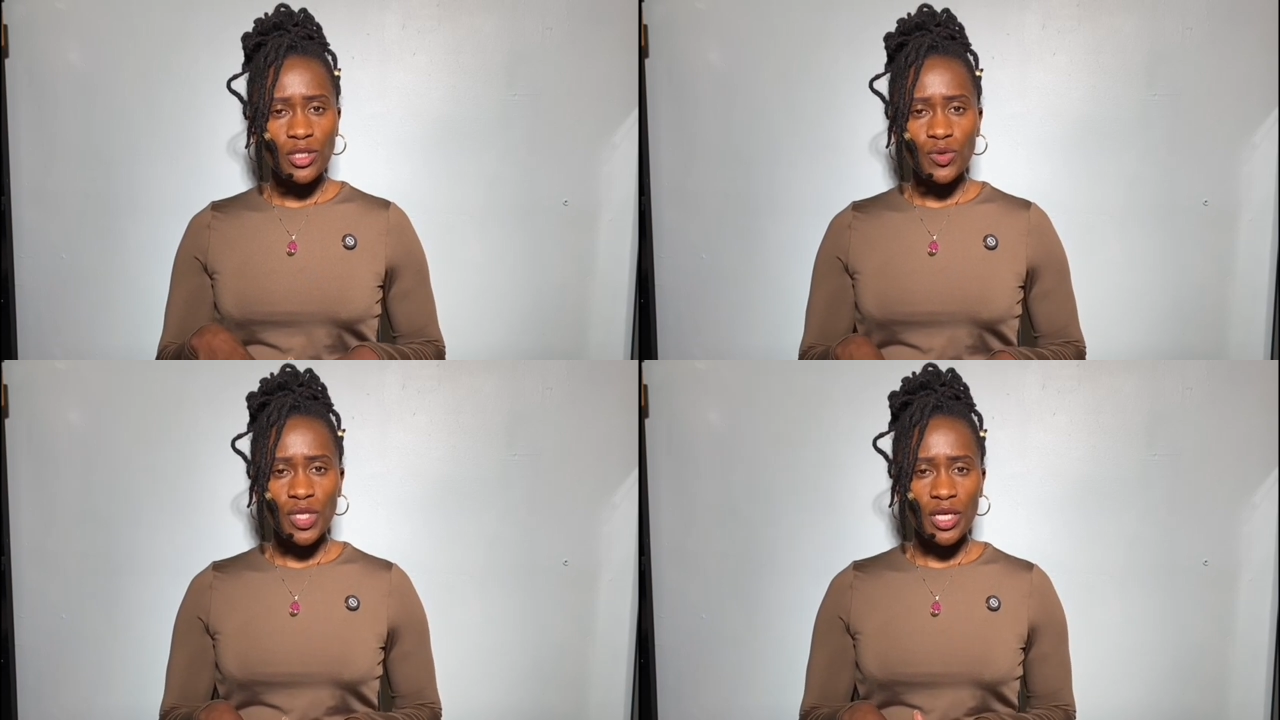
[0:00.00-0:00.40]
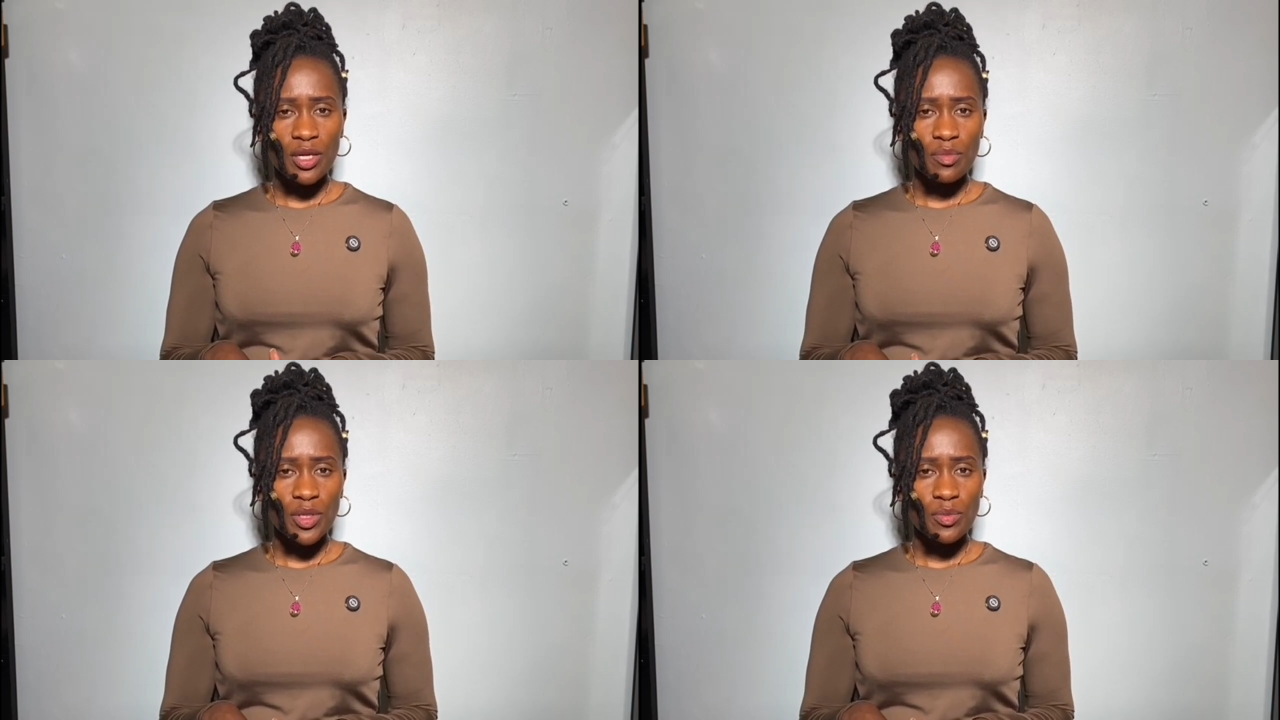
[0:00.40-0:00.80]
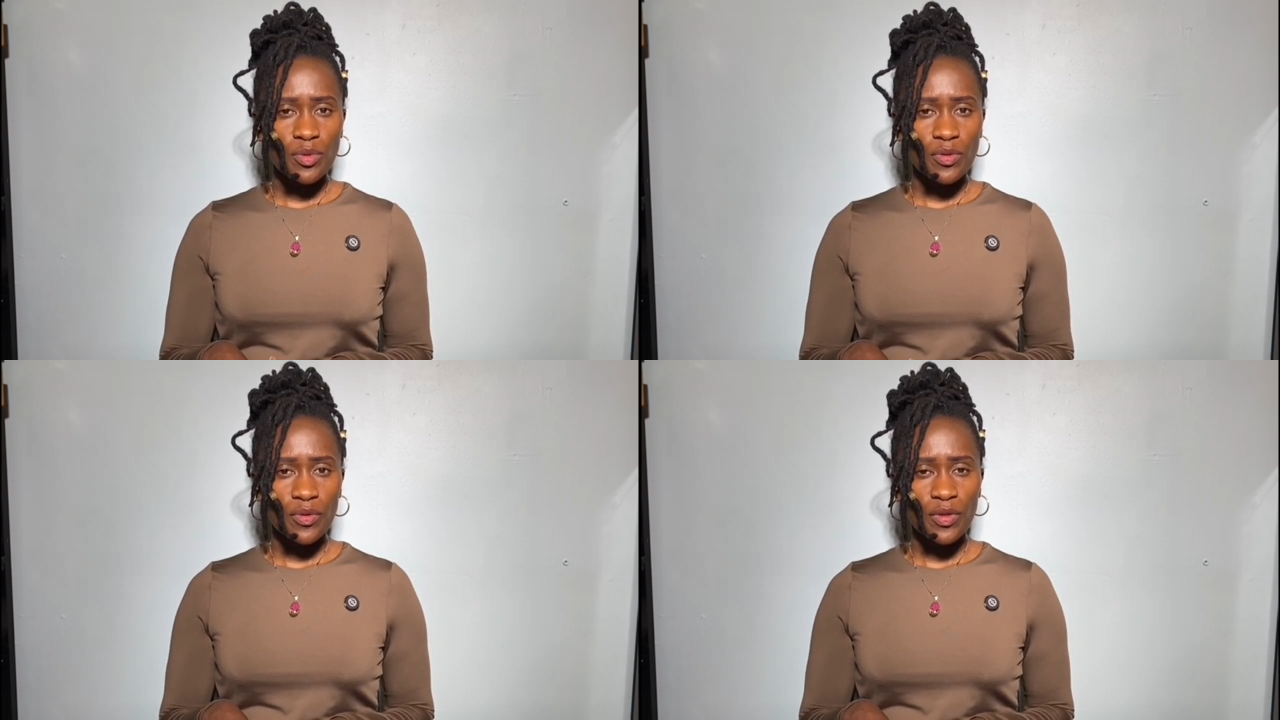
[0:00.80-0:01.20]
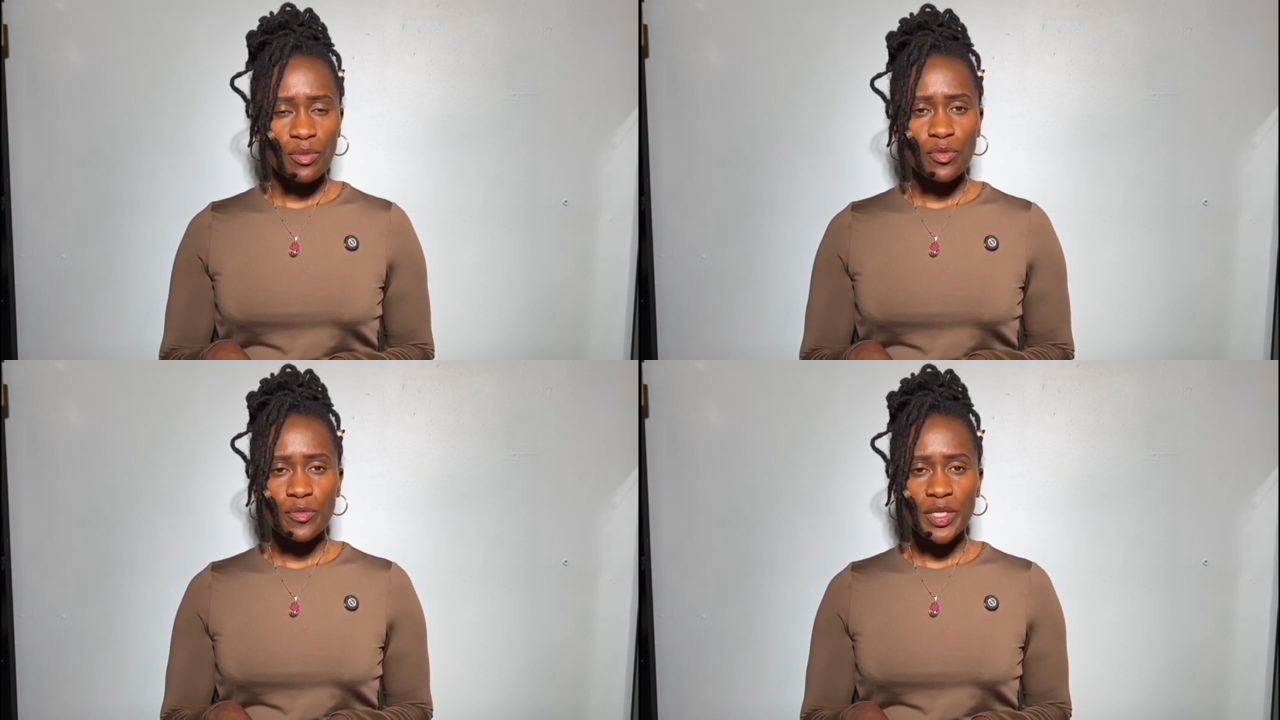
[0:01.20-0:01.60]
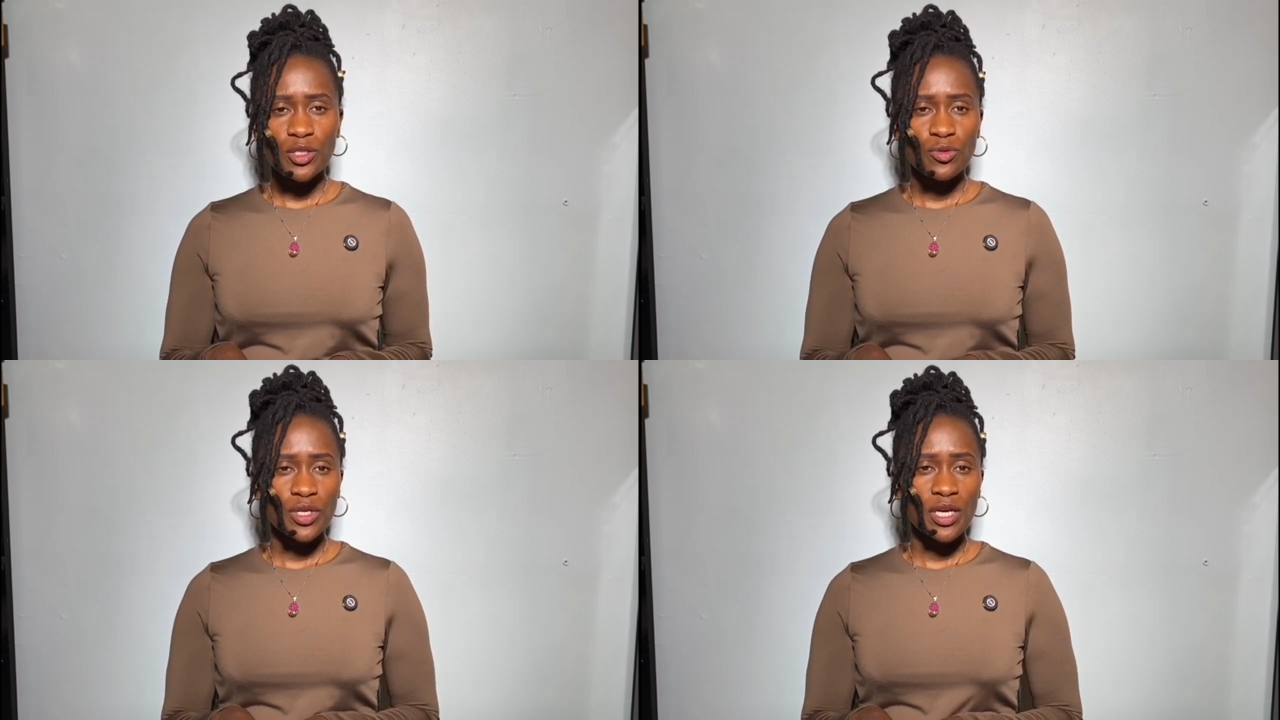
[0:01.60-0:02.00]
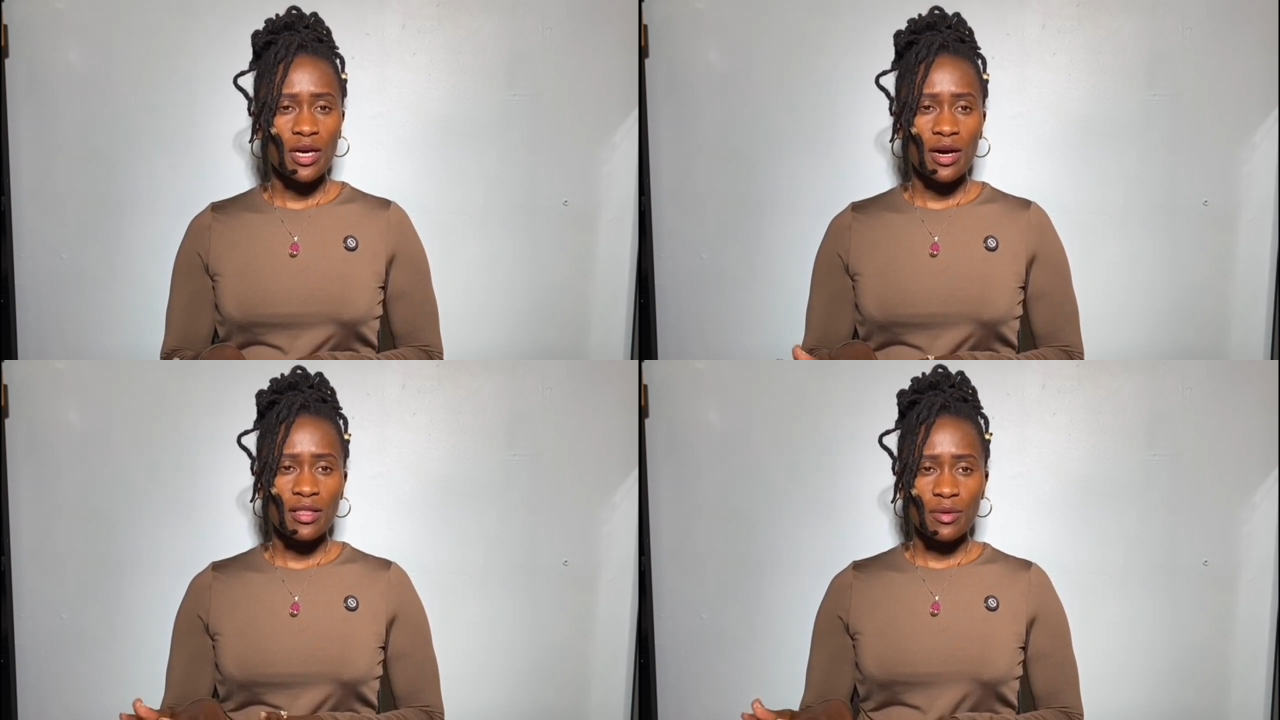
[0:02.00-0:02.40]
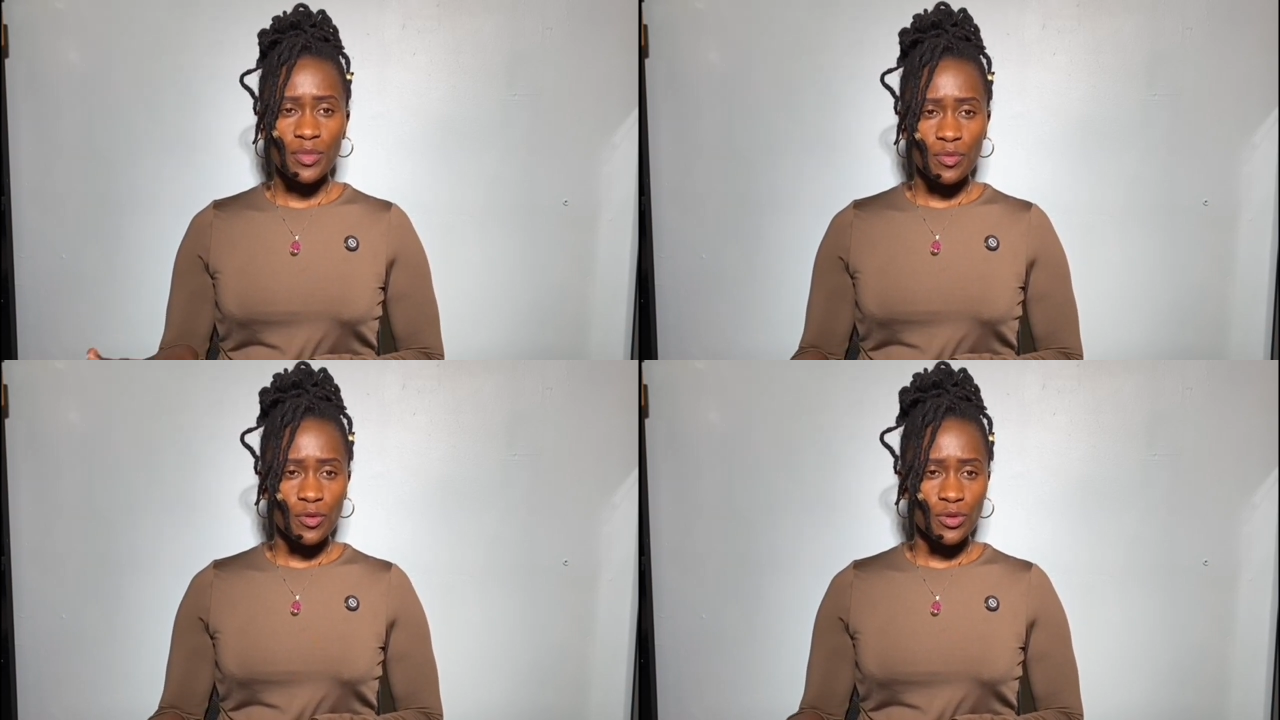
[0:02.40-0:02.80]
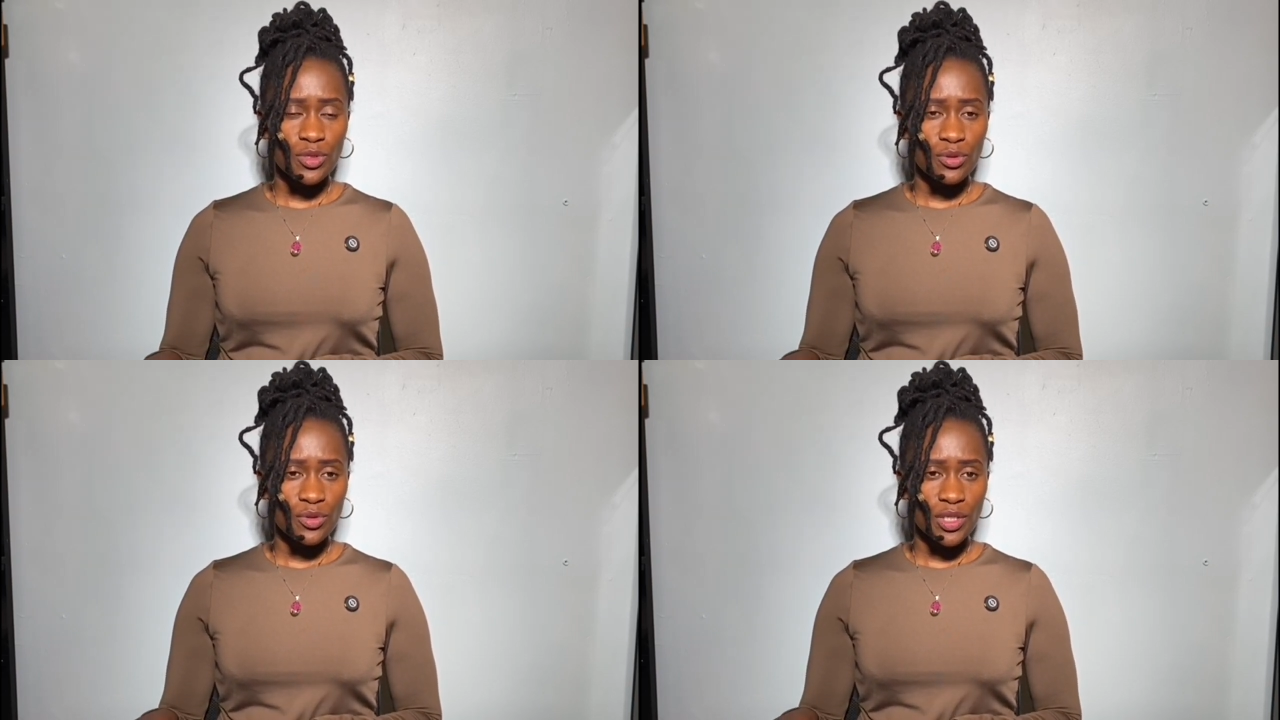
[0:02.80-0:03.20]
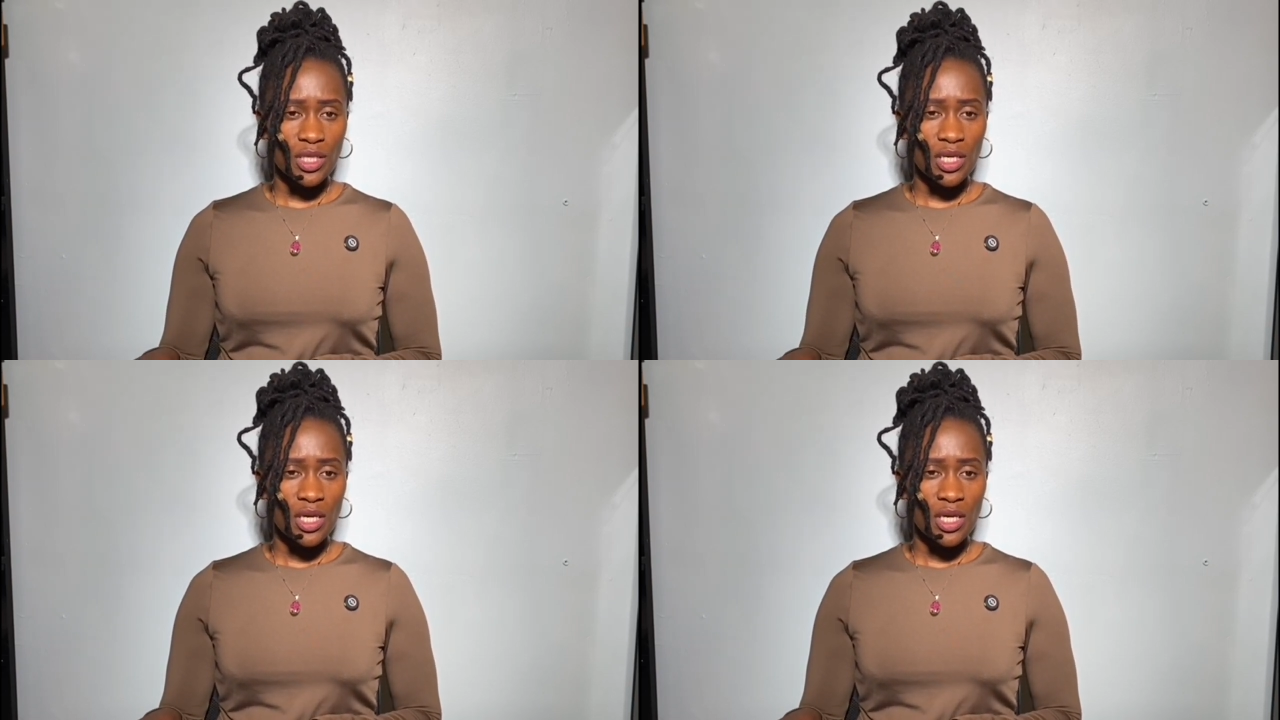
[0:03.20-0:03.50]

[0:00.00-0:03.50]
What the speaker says: with other people, the moment you hear other people's story,